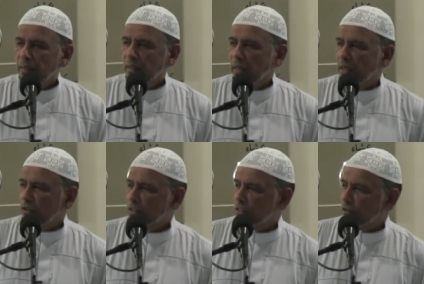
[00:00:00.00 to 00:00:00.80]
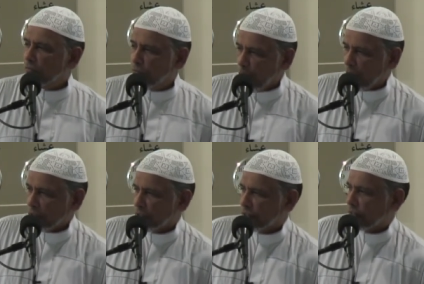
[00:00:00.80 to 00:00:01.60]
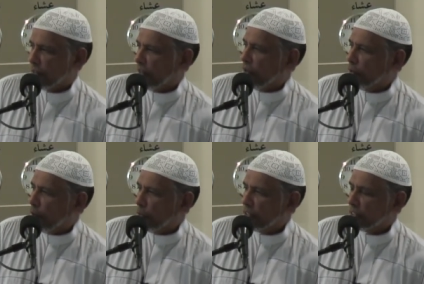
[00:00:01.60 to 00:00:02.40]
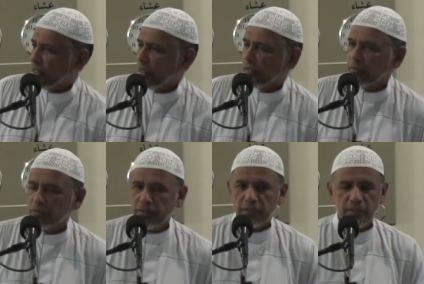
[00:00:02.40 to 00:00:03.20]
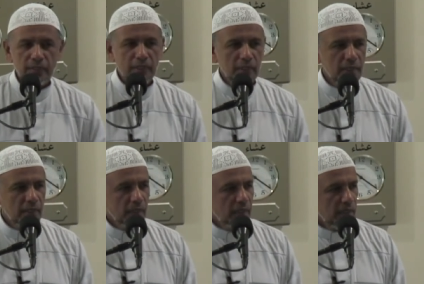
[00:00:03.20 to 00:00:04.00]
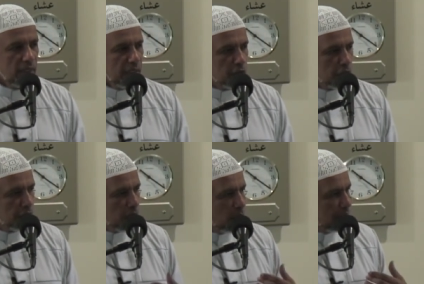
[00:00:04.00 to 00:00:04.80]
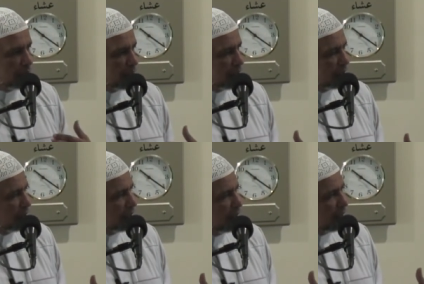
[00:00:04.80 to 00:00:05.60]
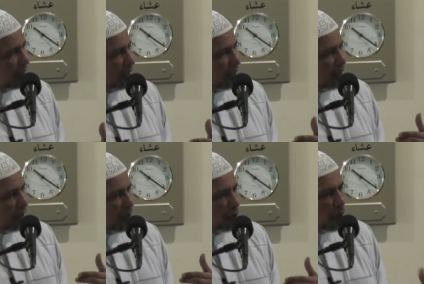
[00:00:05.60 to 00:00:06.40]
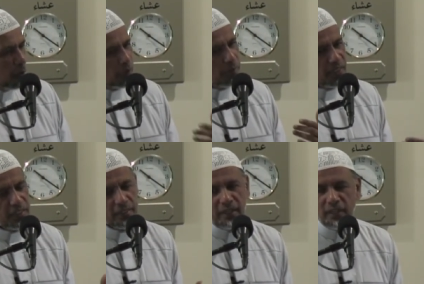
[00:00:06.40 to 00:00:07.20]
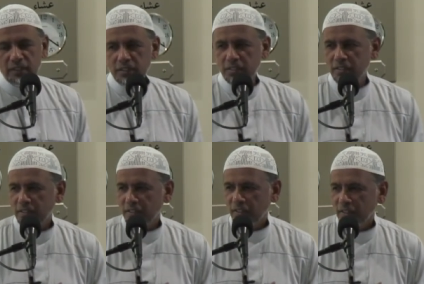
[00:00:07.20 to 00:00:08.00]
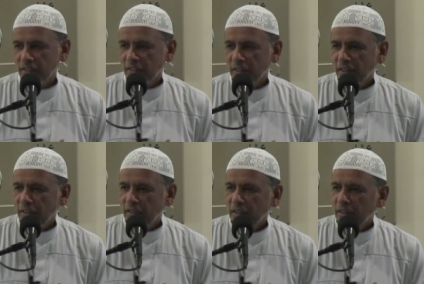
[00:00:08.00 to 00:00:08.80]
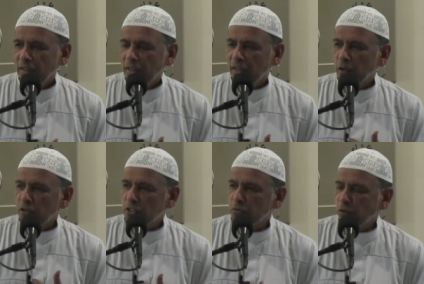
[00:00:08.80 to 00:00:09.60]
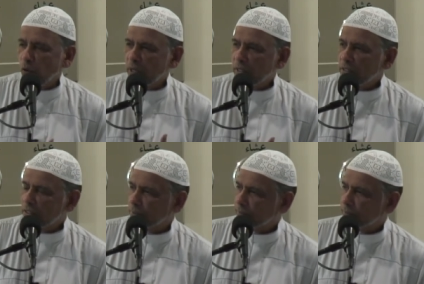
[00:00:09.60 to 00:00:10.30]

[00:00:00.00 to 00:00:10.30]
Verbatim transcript: let us focus on ourselves. Let us focus on our mistakes. Let us focus